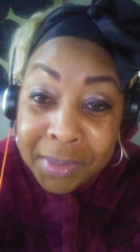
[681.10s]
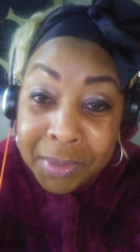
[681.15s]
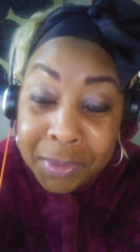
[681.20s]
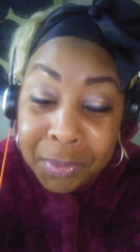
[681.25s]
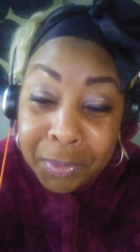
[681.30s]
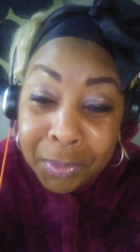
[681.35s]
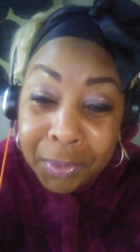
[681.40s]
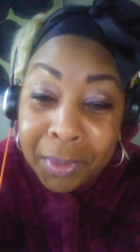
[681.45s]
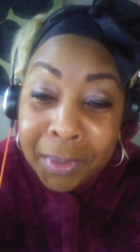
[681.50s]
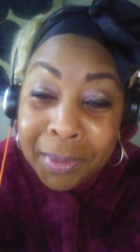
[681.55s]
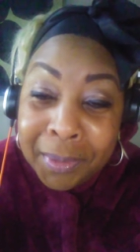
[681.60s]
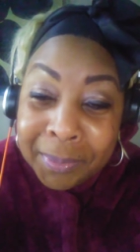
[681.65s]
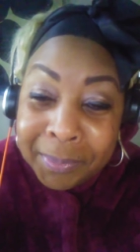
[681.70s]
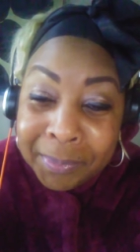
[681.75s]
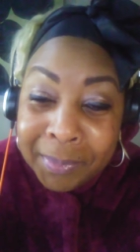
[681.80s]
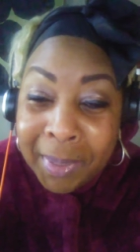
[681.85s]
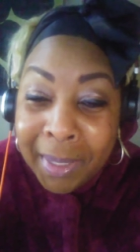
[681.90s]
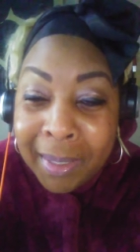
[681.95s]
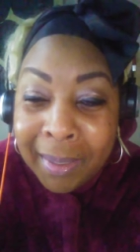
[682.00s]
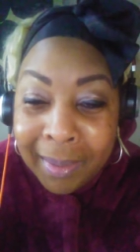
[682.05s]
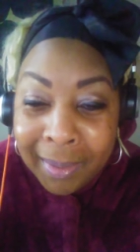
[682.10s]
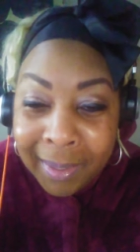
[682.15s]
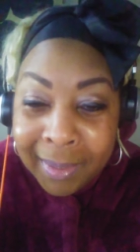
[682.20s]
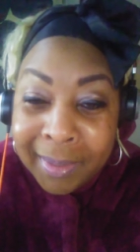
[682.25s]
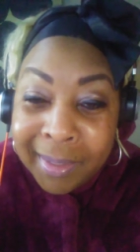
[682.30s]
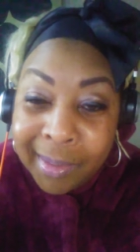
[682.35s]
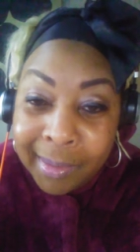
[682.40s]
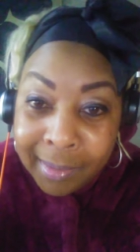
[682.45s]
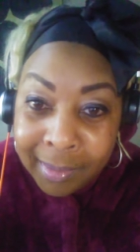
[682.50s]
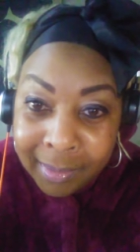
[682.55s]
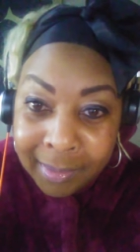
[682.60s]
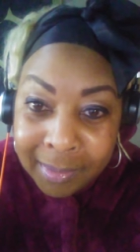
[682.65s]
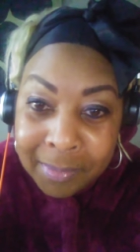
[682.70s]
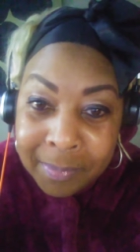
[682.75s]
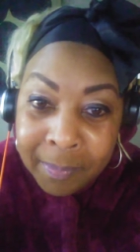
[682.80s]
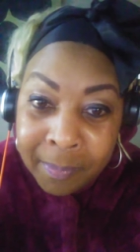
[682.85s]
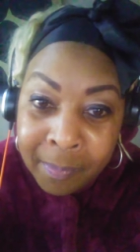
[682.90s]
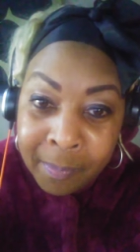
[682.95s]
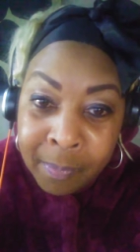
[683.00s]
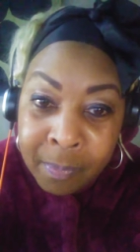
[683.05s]
you know, I, I get it.
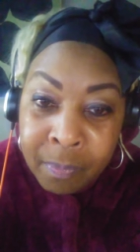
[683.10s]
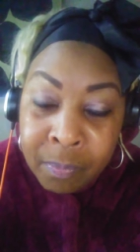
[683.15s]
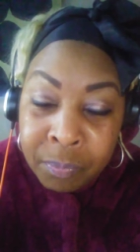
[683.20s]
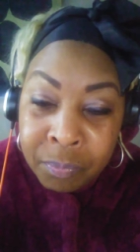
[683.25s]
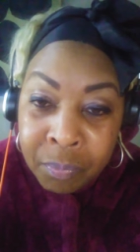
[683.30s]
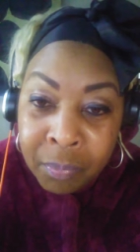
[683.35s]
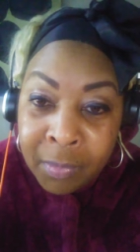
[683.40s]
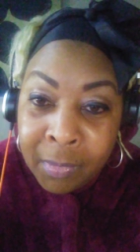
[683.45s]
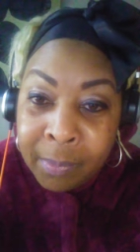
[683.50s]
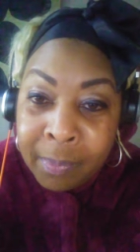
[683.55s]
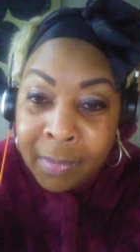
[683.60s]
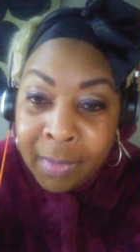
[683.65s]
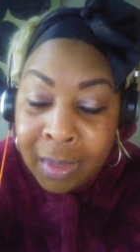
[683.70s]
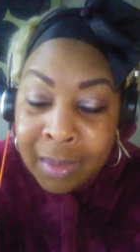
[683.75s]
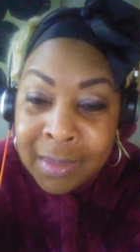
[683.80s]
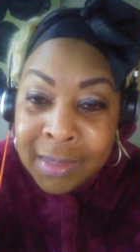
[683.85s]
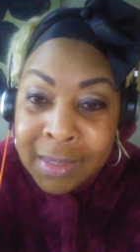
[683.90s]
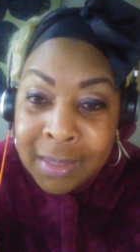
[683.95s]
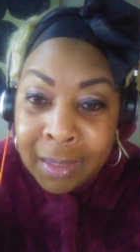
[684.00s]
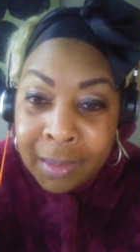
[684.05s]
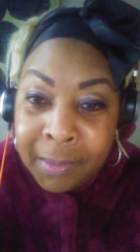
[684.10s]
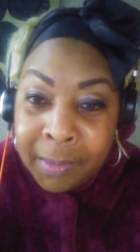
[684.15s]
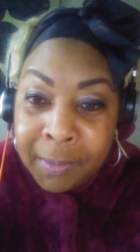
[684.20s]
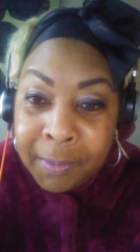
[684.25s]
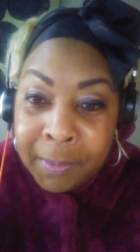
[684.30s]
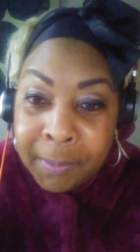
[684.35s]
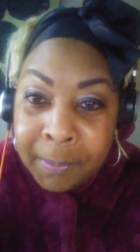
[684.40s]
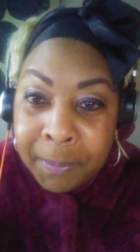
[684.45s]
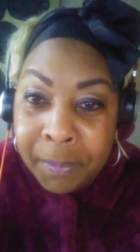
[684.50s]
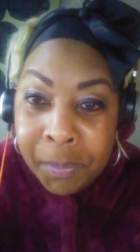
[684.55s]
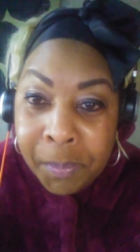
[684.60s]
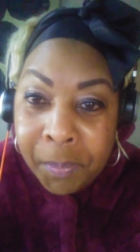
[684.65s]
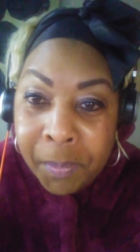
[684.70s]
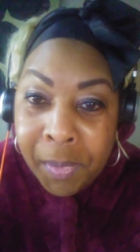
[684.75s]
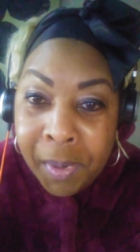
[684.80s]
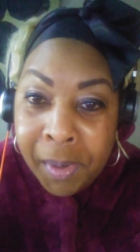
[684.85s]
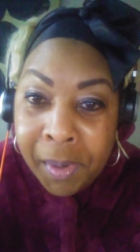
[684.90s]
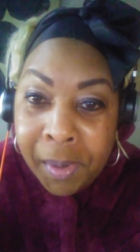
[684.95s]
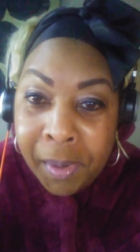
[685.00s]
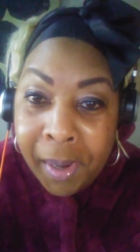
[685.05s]
So
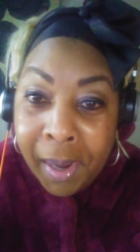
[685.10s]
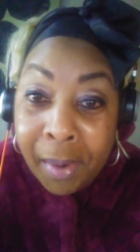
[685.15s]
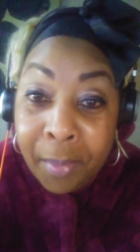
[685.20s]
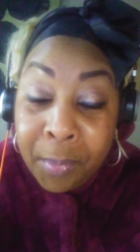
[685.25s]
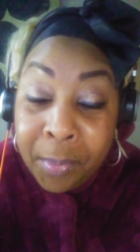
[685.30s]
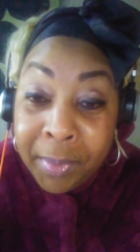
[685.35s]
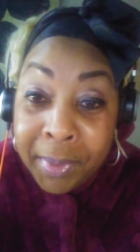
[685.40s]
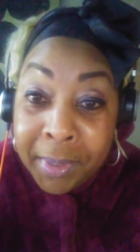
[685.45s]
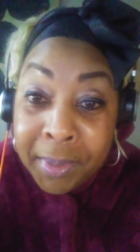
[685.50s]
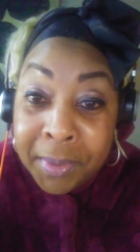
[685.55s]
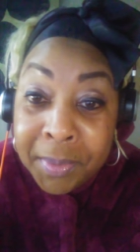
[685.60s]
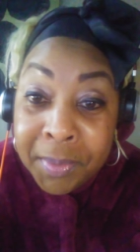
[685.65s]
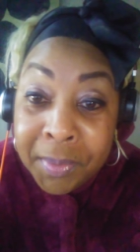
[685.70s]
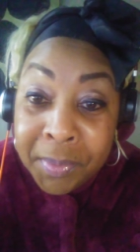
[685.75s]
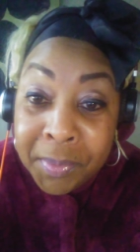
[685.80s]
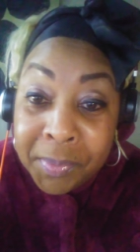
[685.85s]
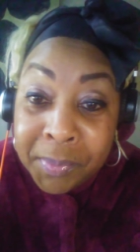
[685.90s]
uh, I will